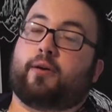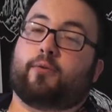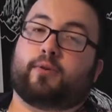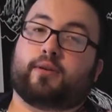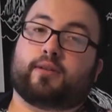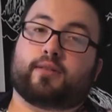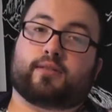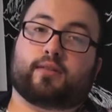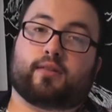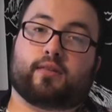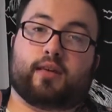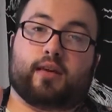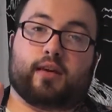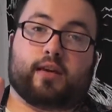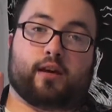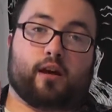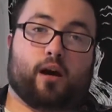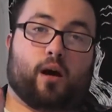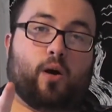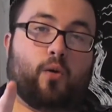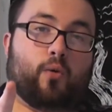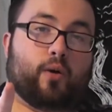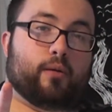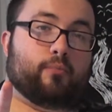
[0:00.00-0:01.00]
It was the
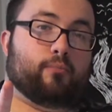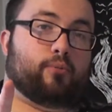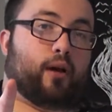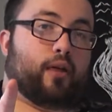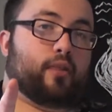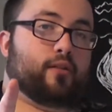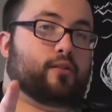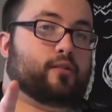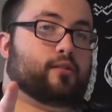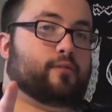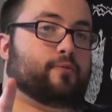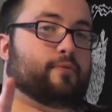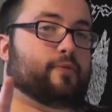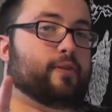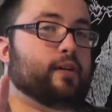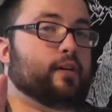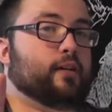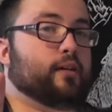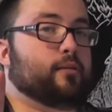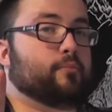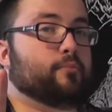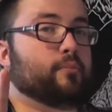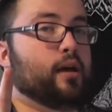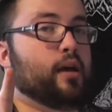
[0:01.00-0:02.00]
Coen Brothers
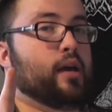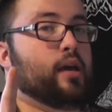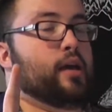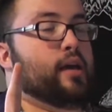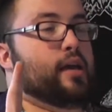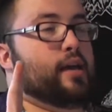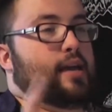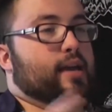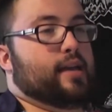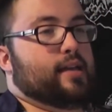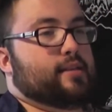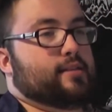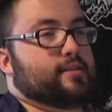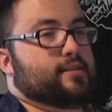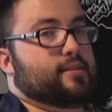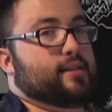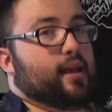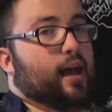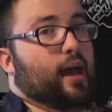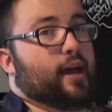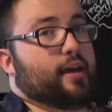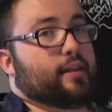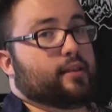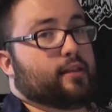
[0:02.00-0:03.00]
film
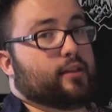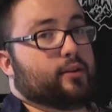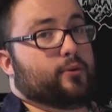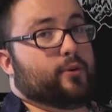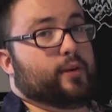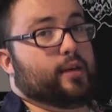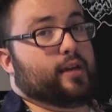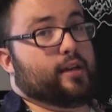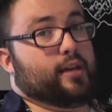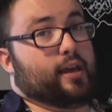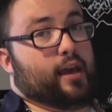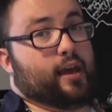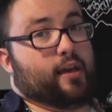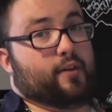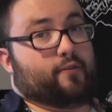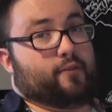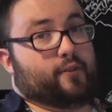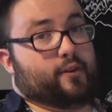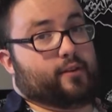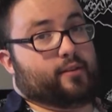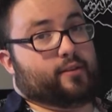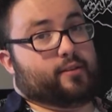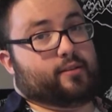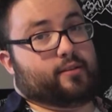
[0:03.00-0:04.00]
Inside Llewyn
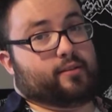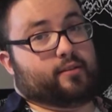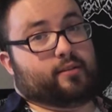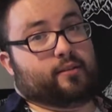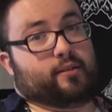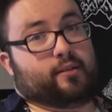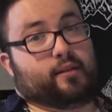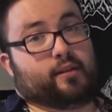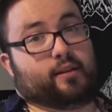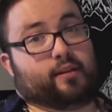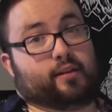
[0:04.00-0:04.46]
Davis.